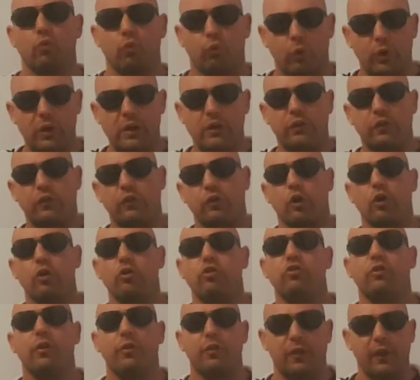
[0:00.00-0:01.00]

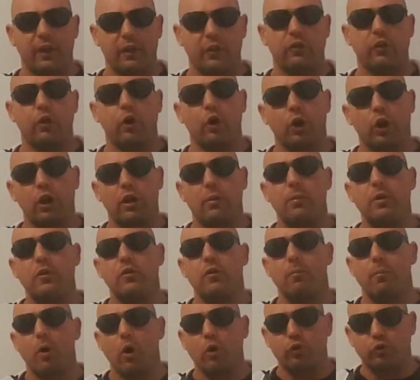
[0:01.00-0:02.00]
research the things that are going to be
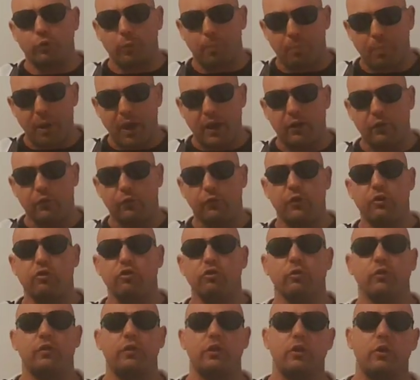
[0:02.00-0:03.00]
the most
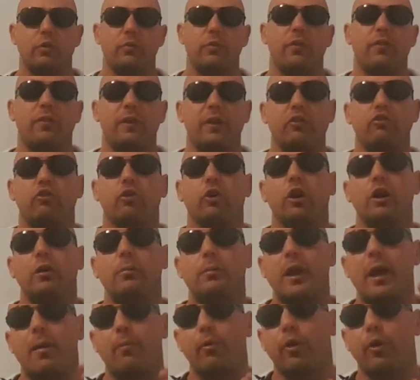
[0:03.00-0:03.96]
beneficial to you, the things you're going to